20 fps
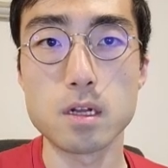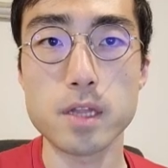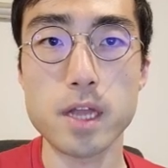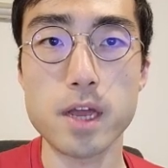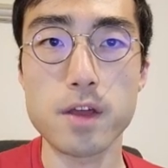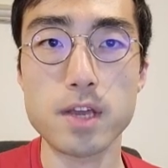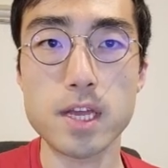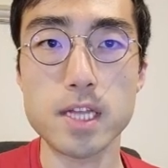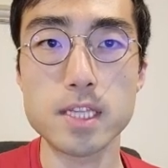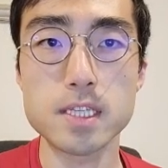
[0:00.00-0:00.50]

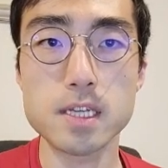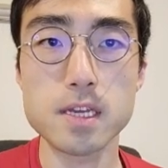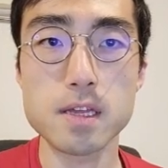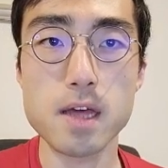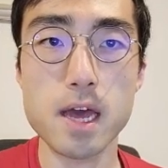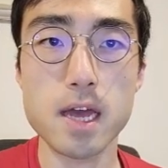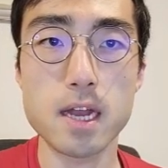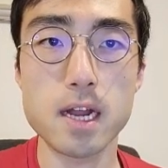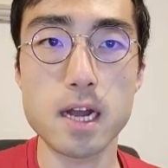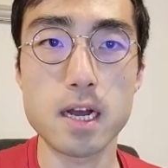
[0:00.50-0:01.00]
Now you can see
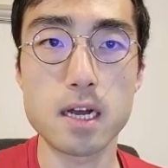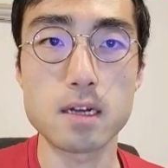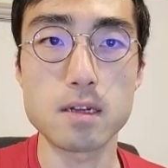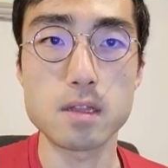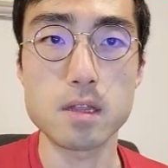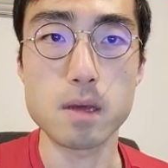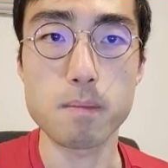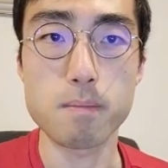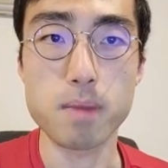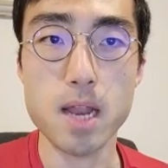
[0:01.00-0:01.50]

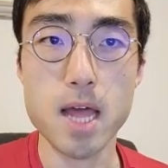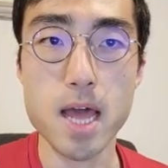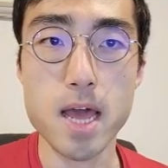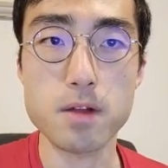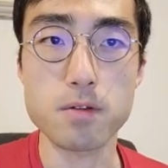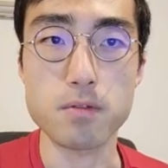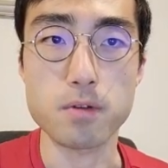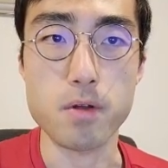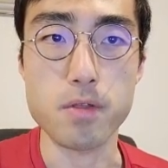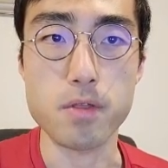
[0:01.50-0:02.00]
that the
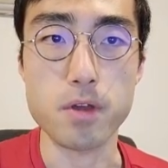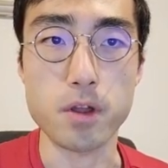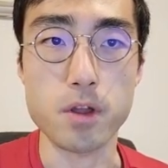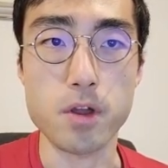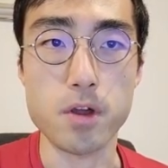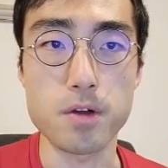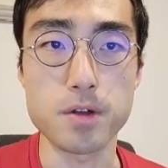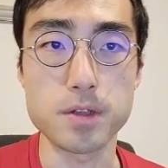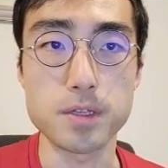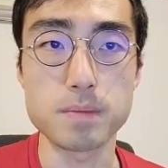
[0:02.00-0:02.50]
player growth
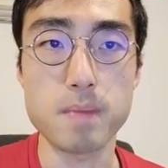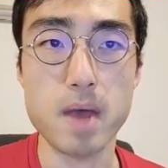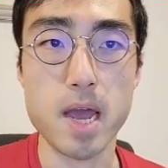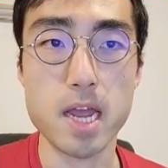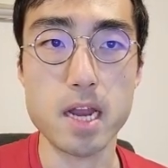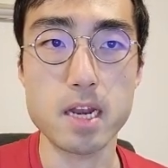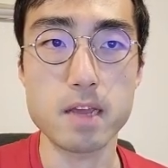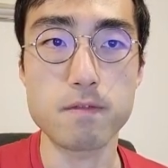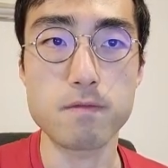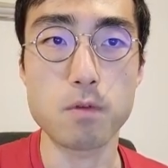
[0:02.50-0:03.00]
occurs
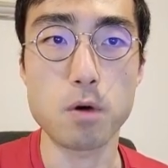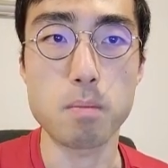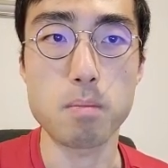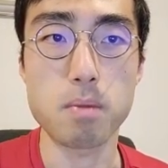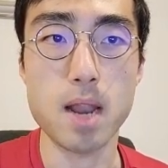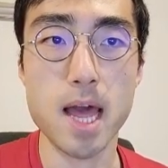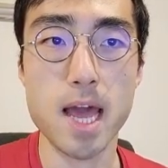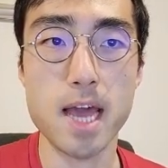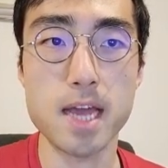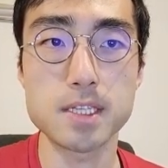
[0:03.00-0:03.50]
mainly for
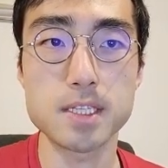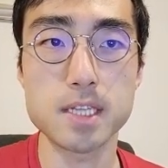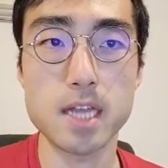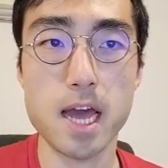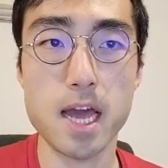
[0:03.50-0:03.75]
players